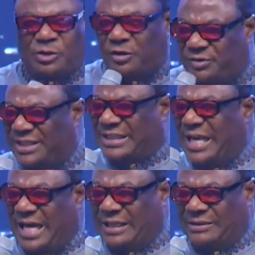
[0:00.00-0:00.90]
of this
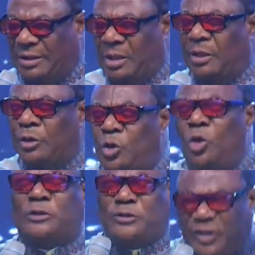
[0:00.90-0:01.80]
land.
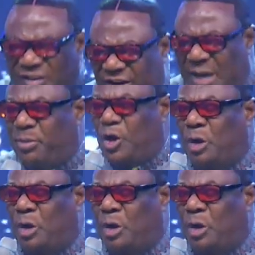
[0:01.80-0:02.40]
Look favorably